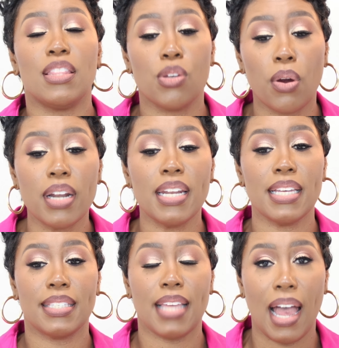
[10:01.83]
during
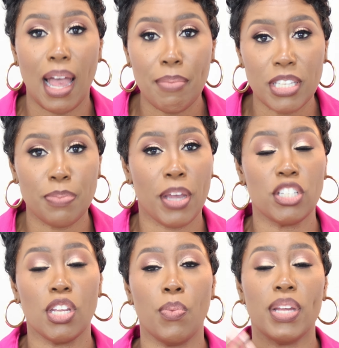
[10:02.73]
this time,
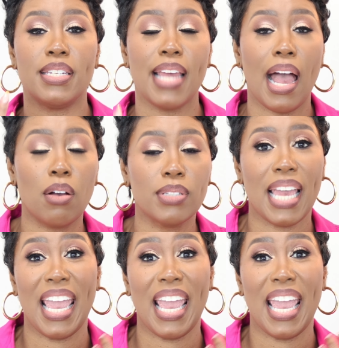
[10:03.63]
especially when doubt